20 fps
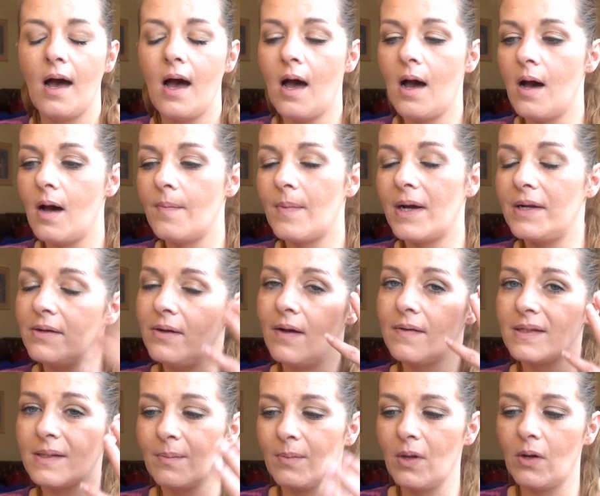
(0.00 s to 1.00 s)
Um, I do
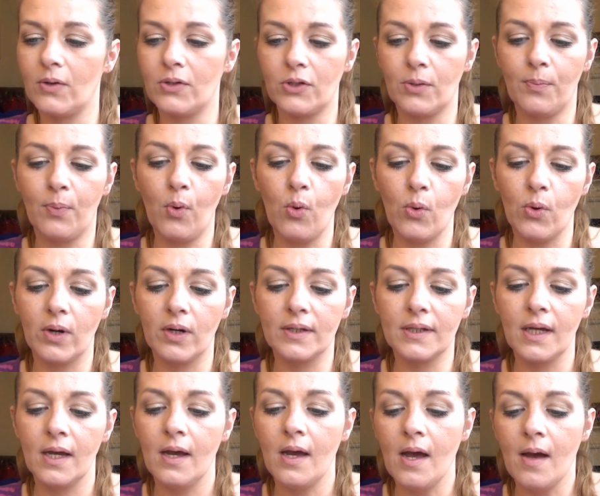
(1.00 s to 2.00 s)
have some larger
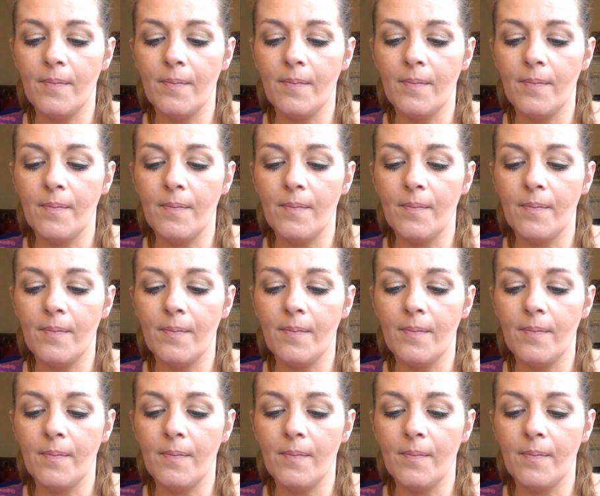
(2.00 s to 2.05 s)
pores,